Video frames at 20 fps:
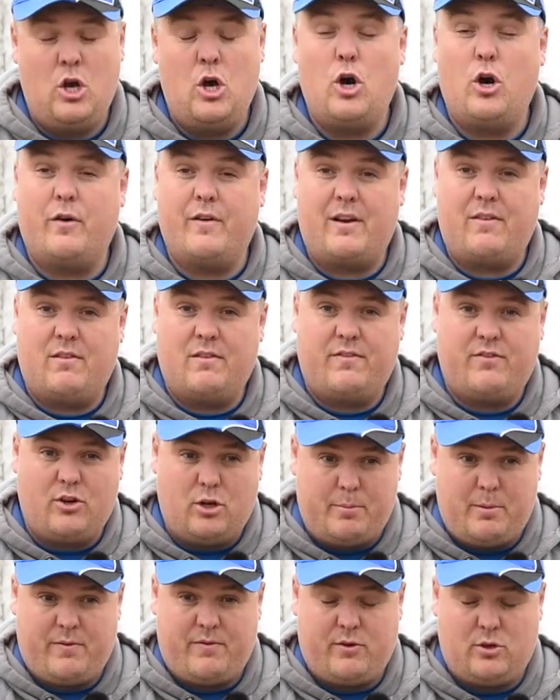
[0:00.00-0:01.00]
or even a
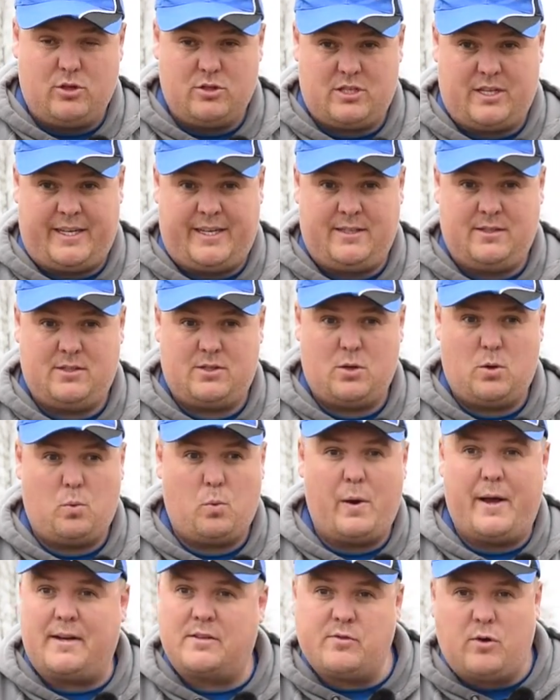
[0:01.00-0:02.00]
4x14s
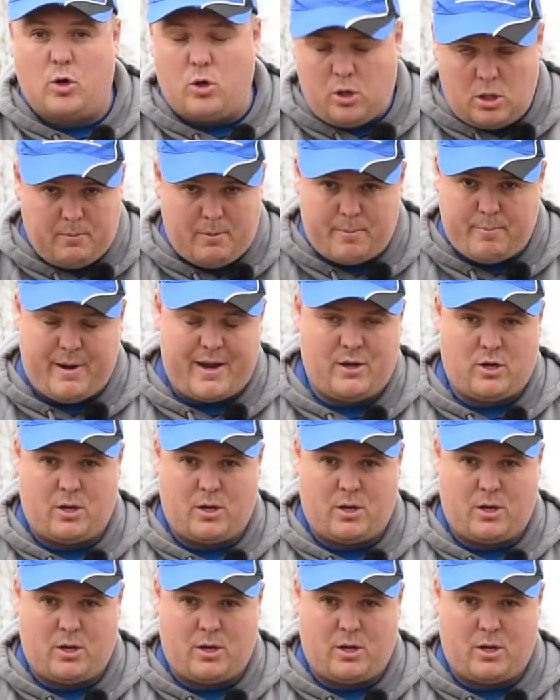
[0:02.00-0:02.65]
works for all my bread